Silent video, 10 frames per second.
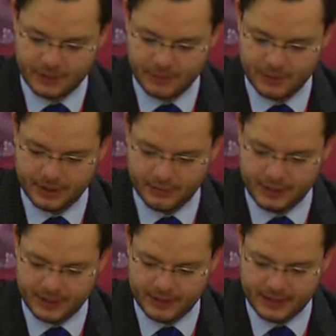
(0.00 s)

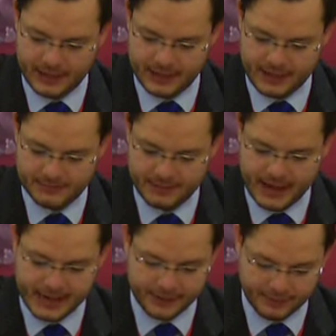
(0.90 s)
we're
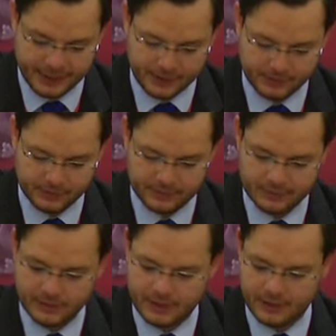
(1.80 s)
highly critical
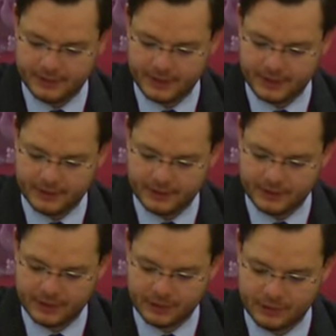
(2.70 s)
of the
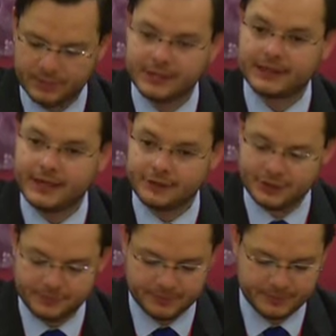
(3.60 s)
Cuban
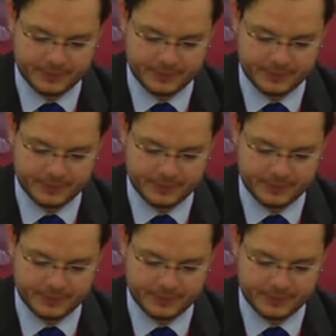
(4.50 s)
dictatorship,